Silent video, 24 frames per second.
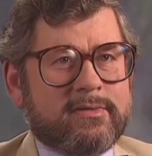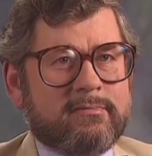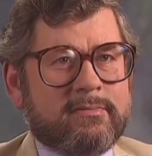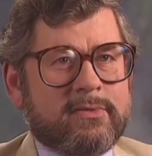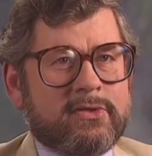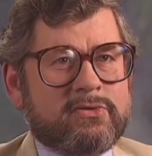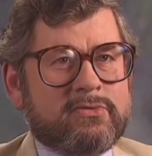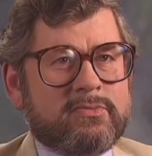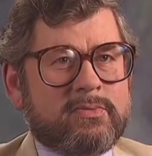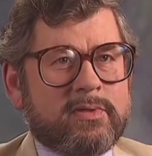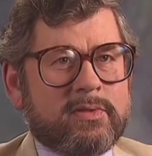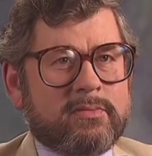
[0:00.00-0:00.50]

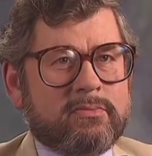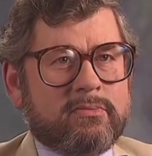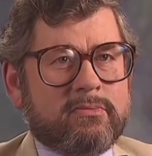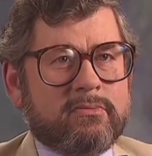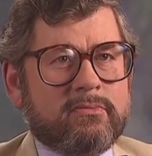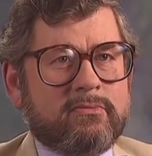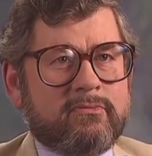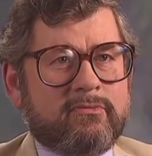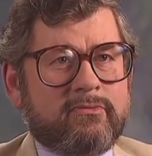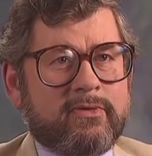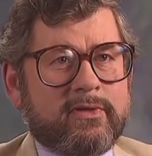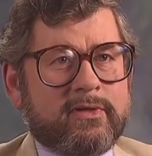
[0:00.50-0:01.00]
most
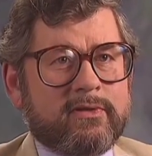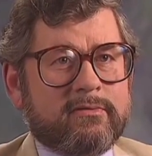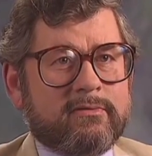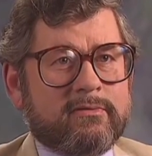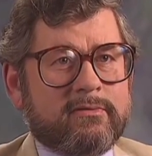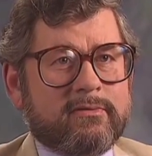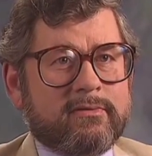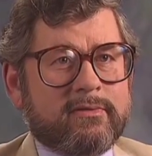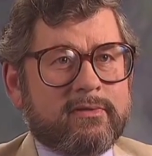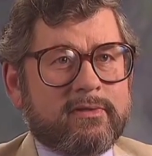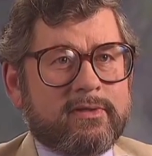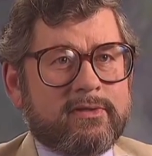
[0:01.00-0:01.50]
people
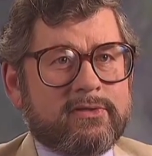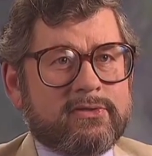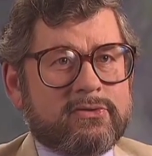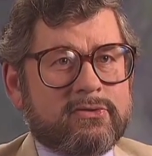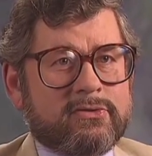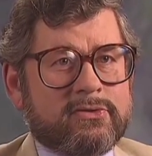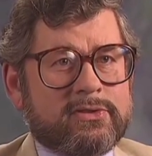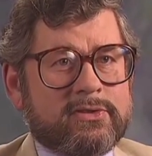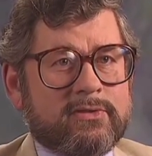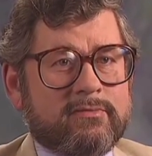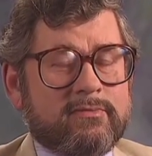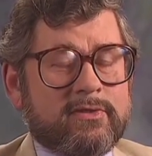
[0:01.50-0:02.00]
feel
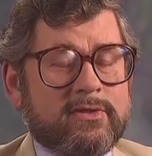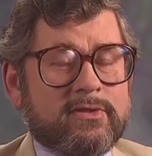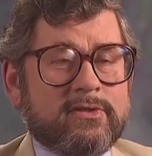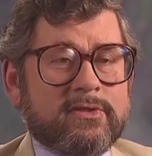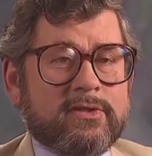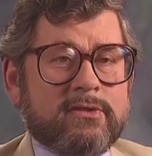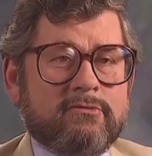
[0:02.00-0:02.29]
intuitively that